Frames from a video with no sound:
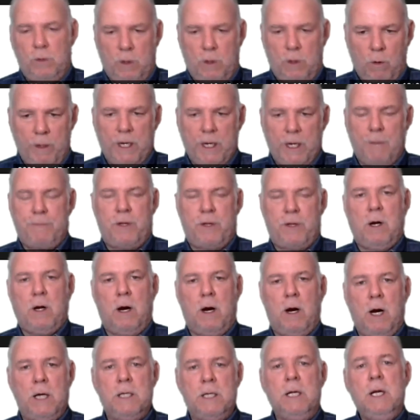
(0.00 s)
Going up the
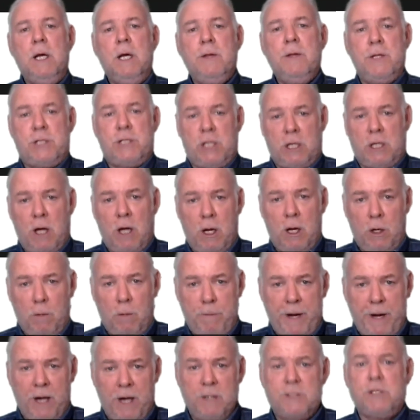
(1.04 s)
card, the Chicago
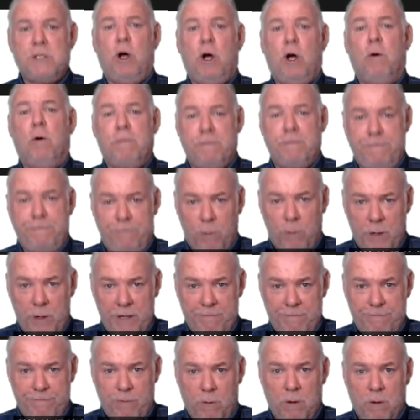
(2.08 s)
Bears over
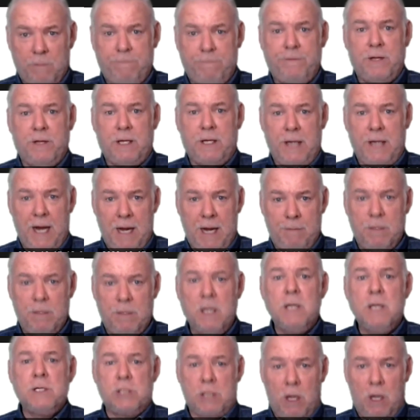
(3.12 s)
44 for the game.
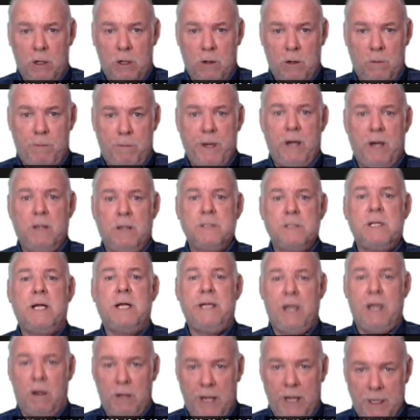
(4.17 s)
Chicago Bears,
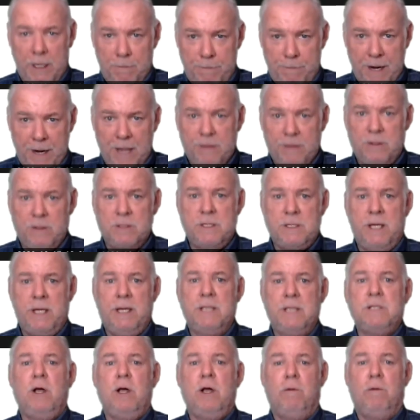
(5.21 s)
Carolina Panthers, that
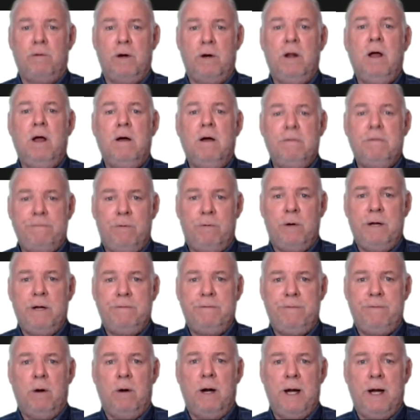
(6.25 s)
is, over
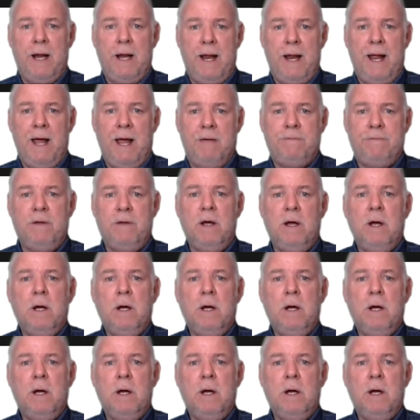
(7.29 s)
44.5.